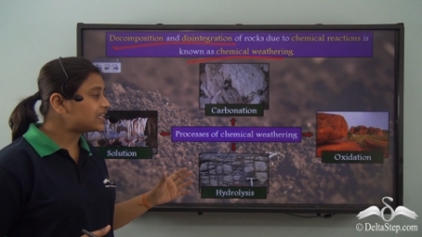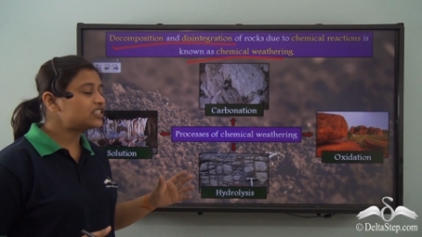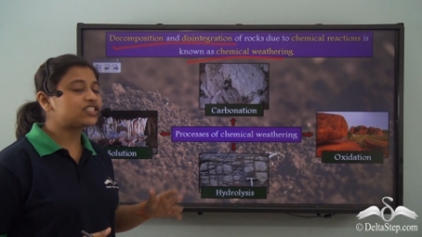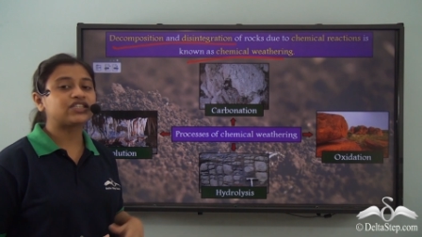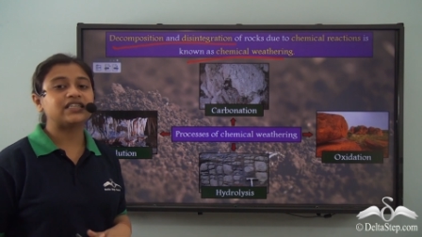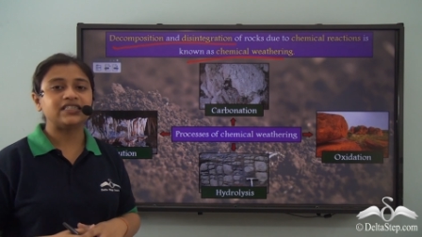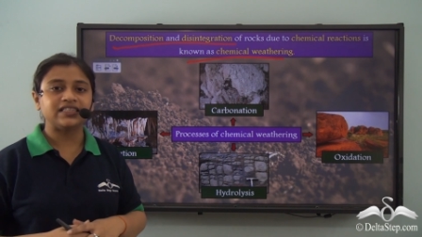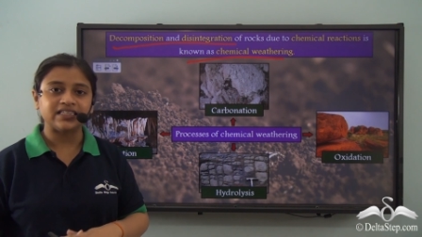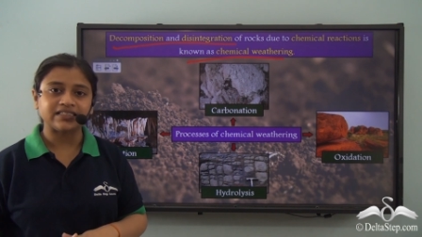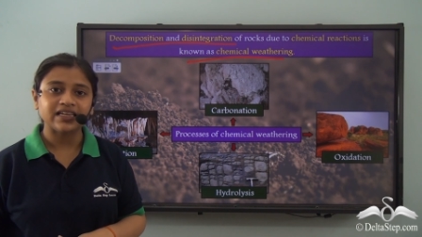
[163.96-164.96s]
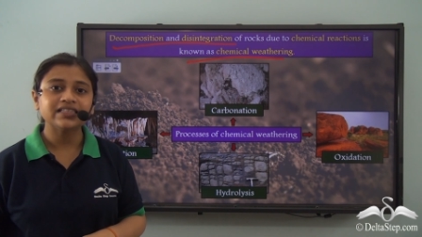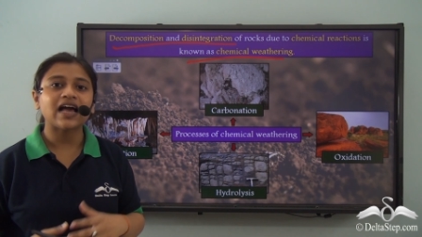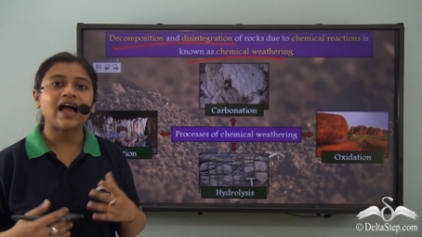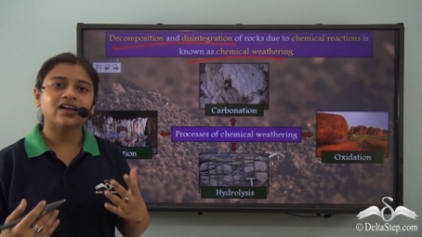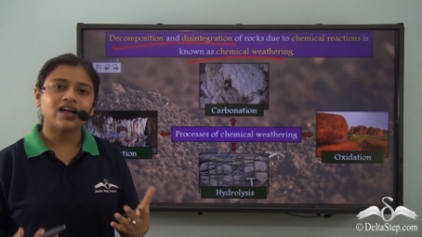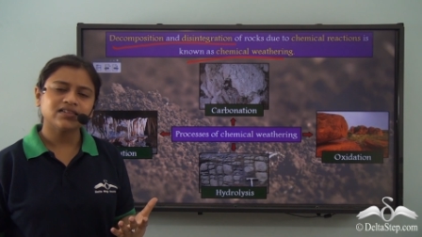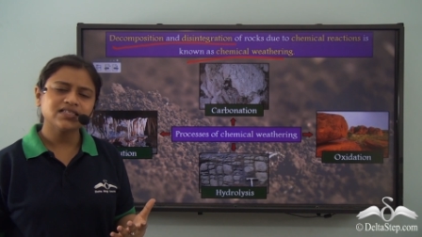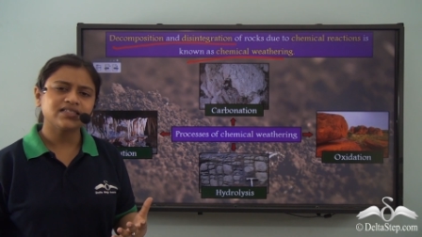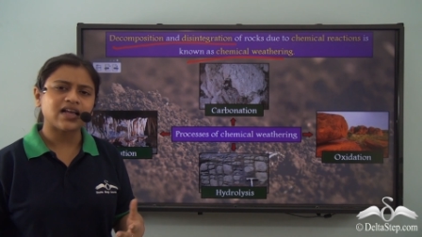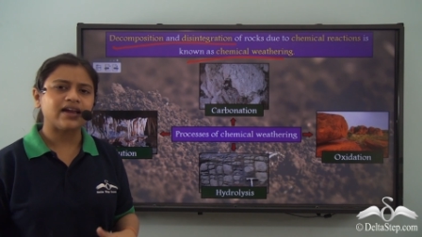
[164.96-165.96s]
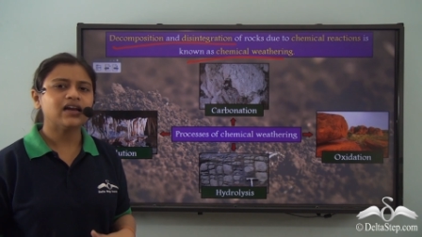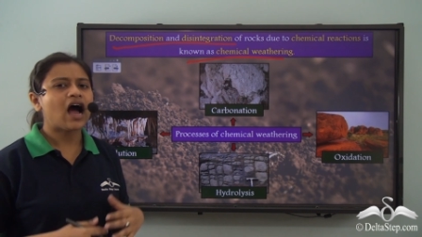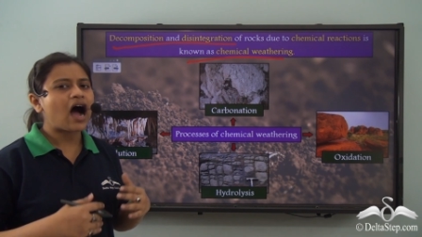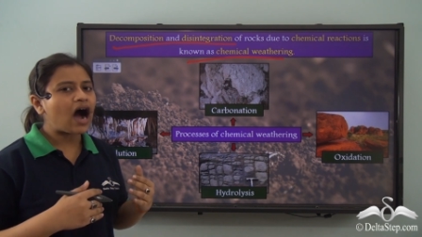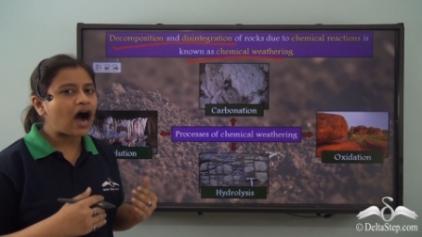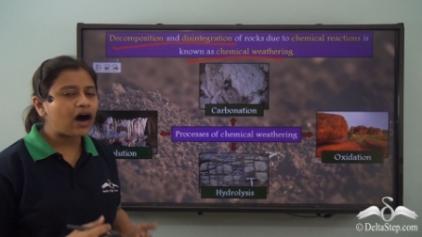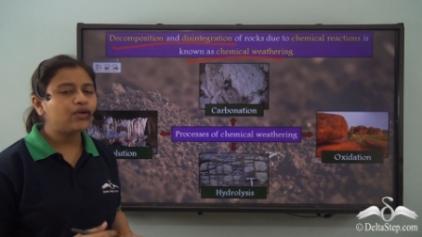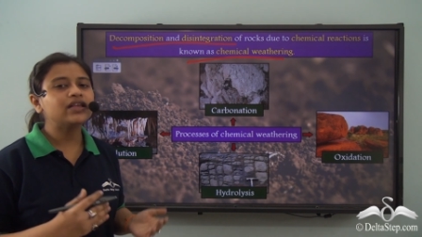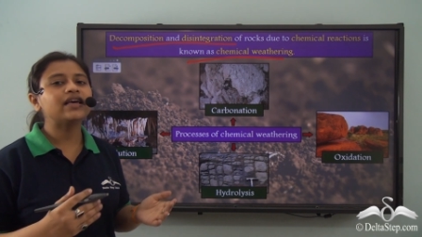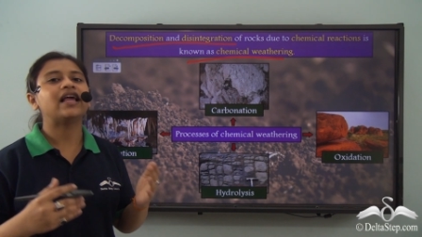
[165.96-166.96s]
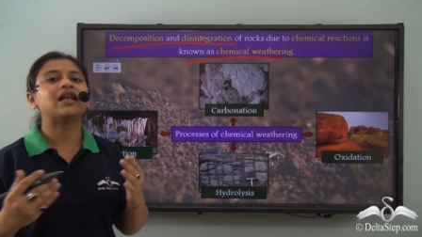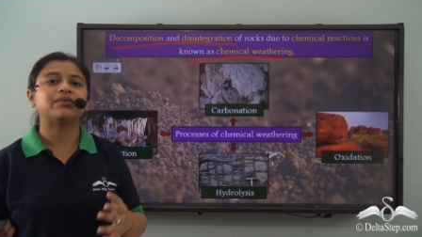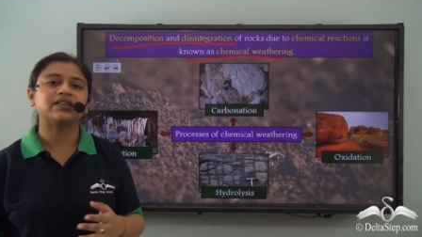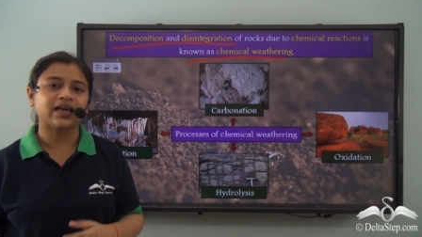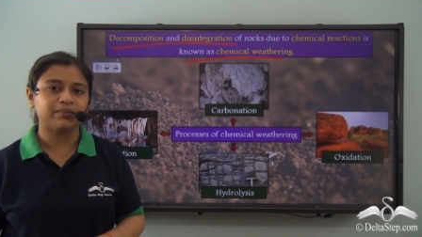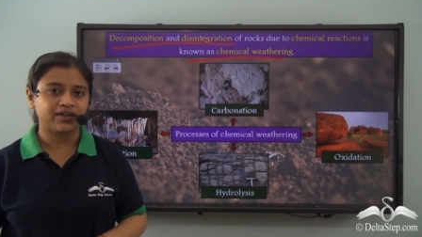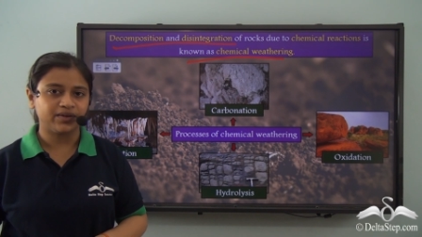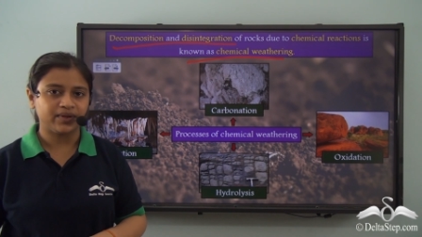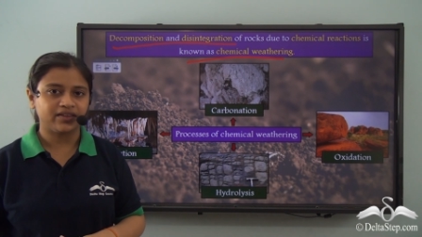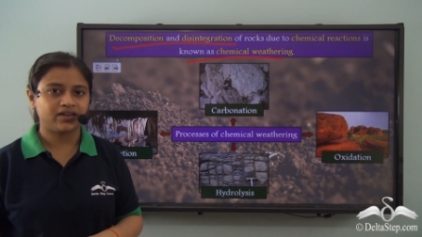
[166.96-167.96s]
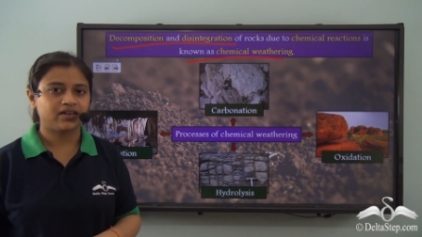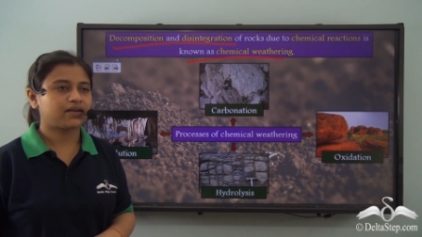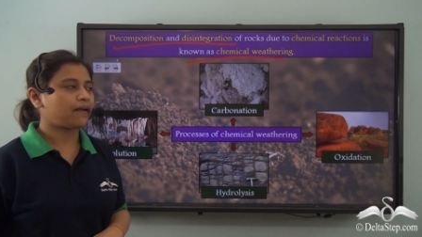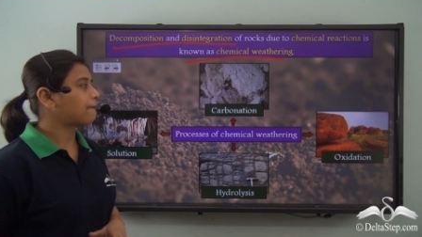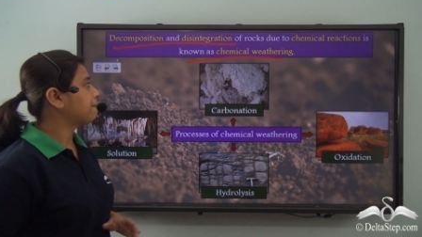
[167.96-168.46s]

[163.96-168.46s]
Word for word: each in details and understand how they help in chemical weathering.